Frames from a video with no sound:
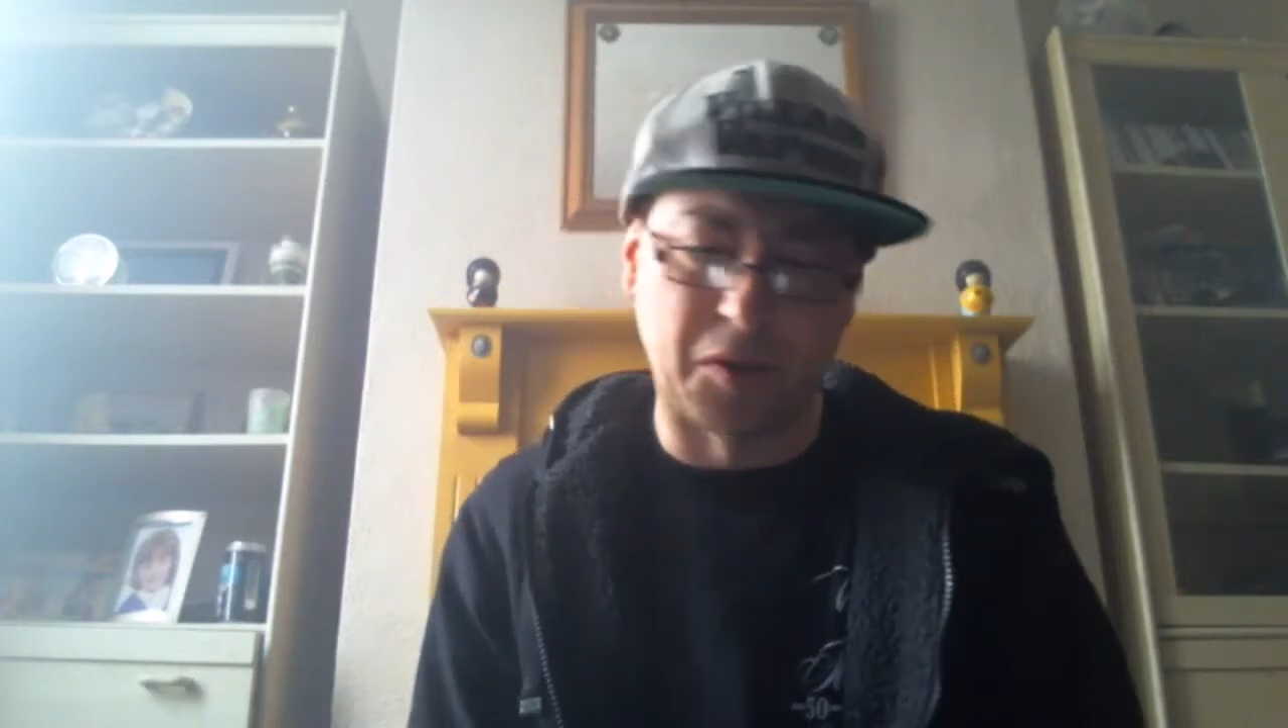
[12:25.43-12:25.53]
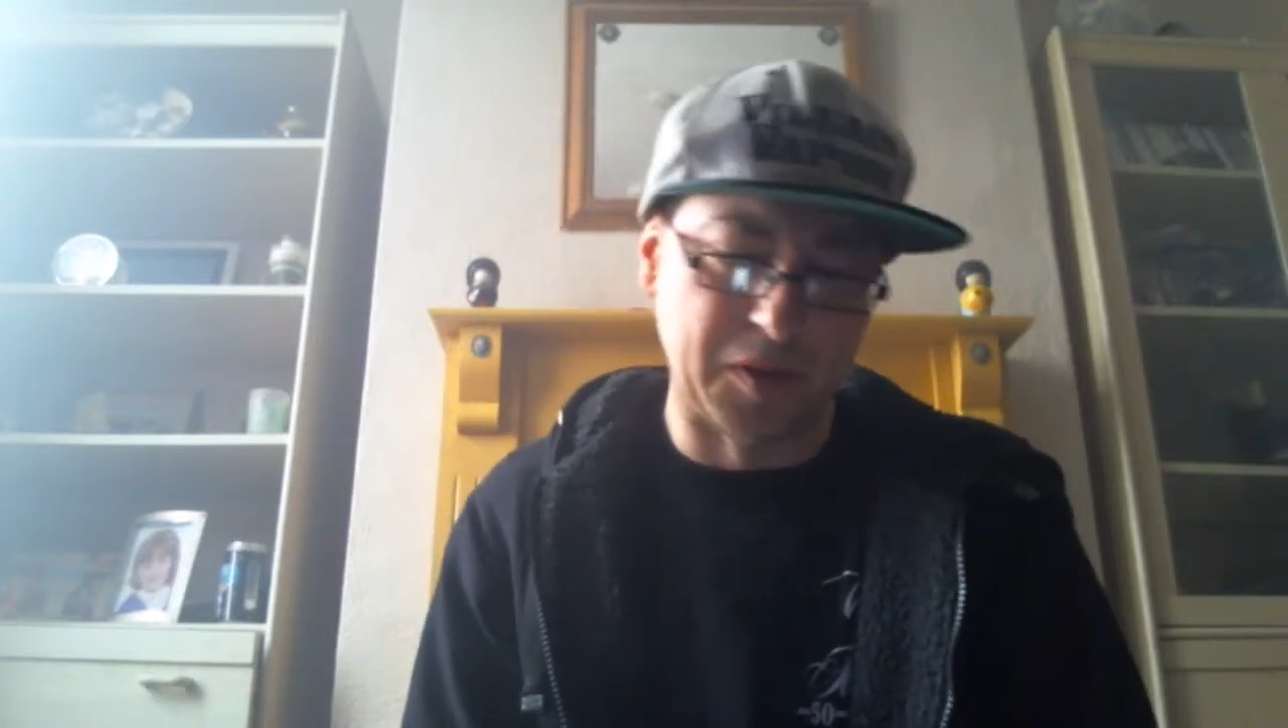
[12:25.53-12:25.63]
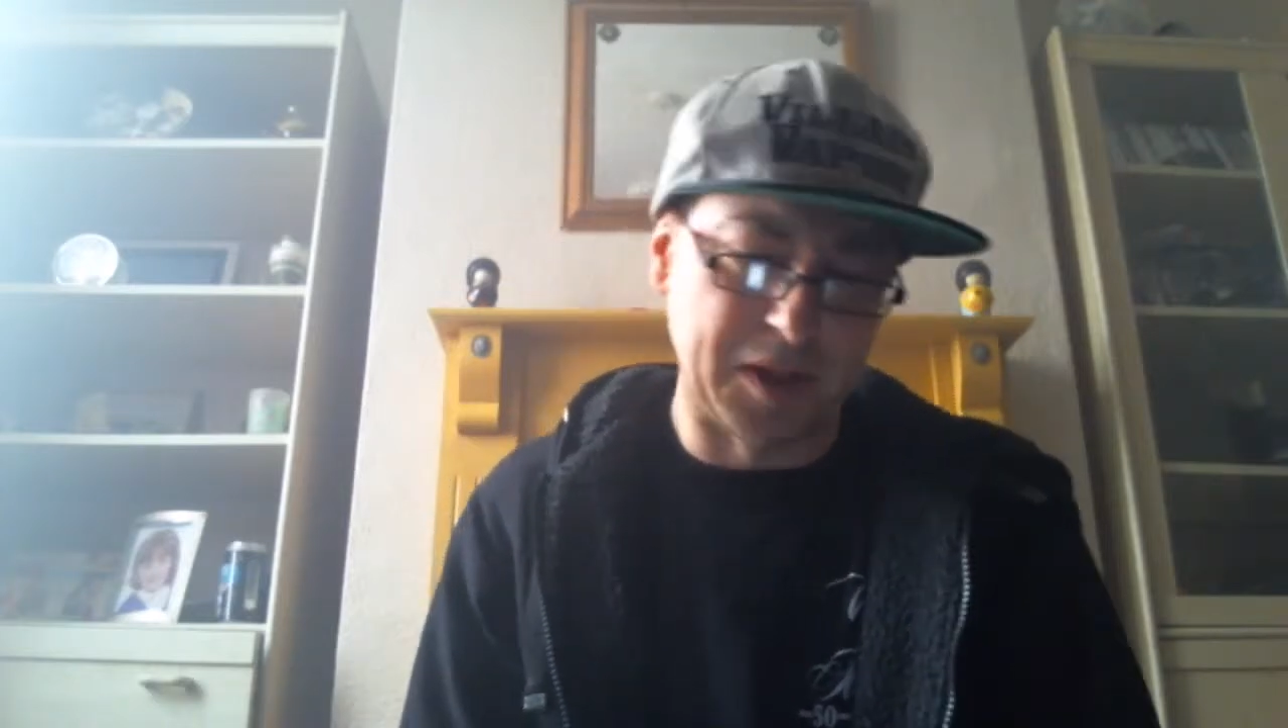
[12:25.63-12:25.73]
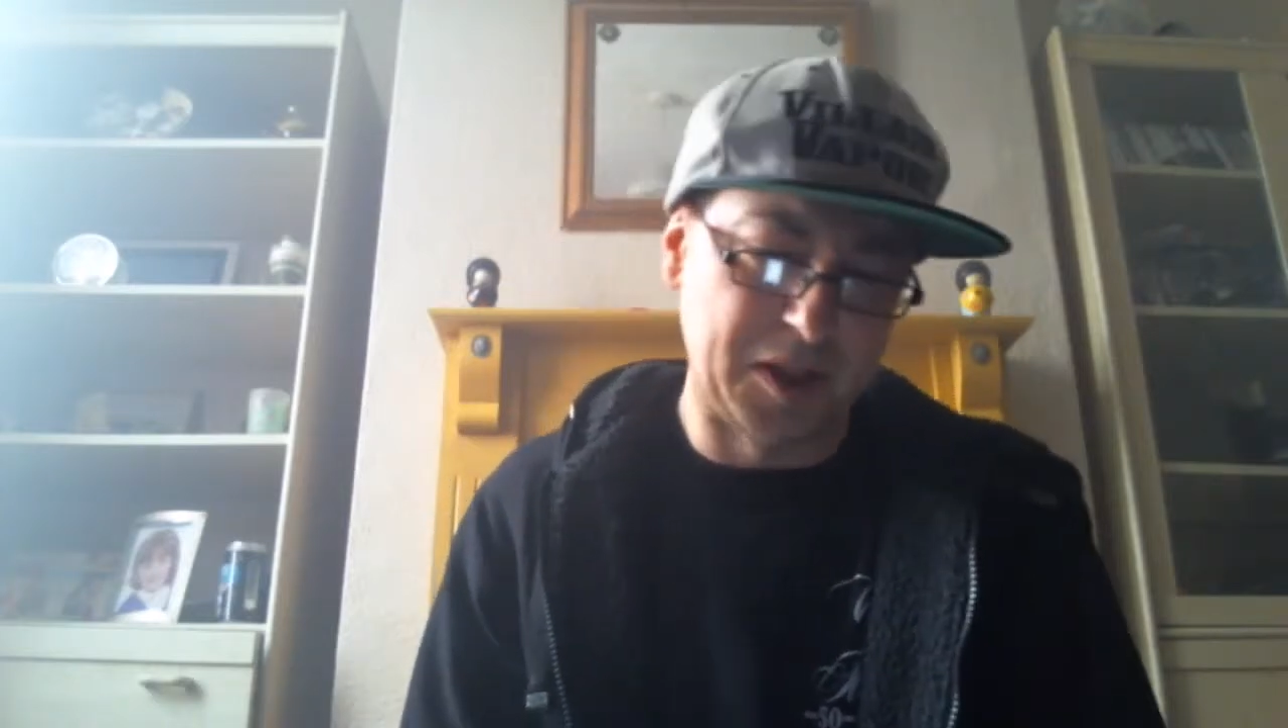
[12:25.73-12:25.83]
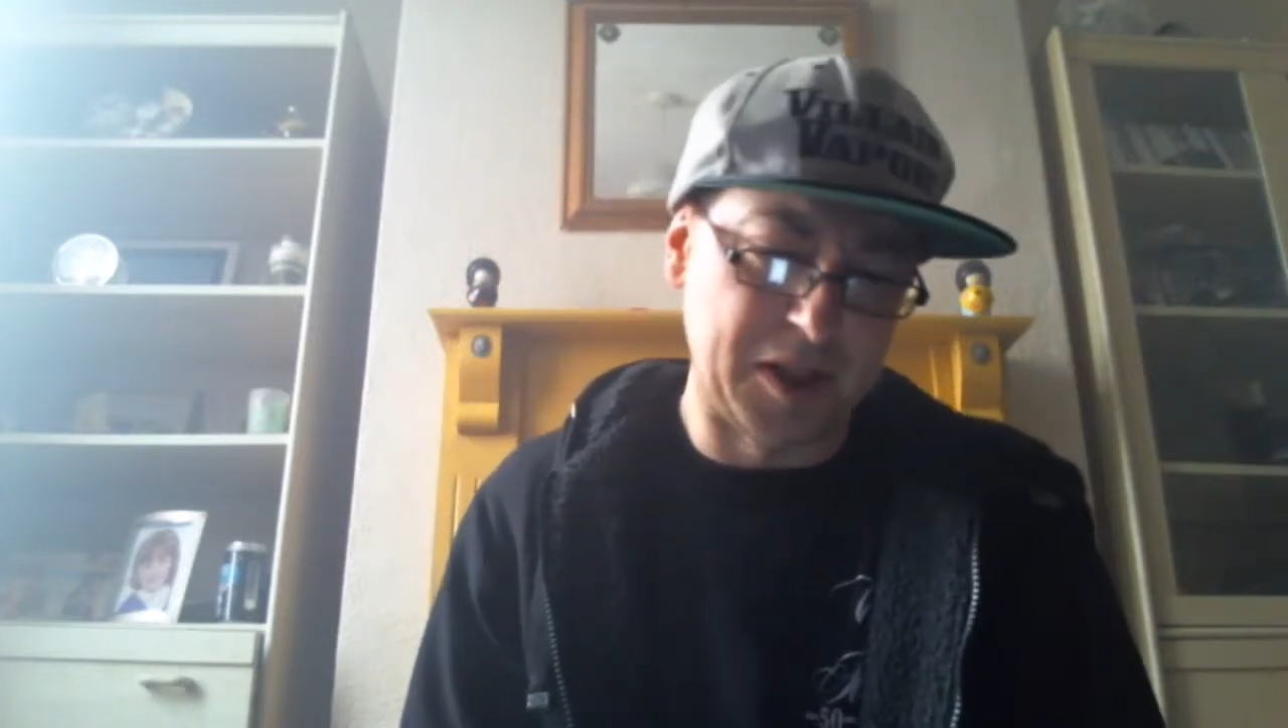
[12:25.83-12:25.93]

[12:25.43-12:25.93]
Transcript: on this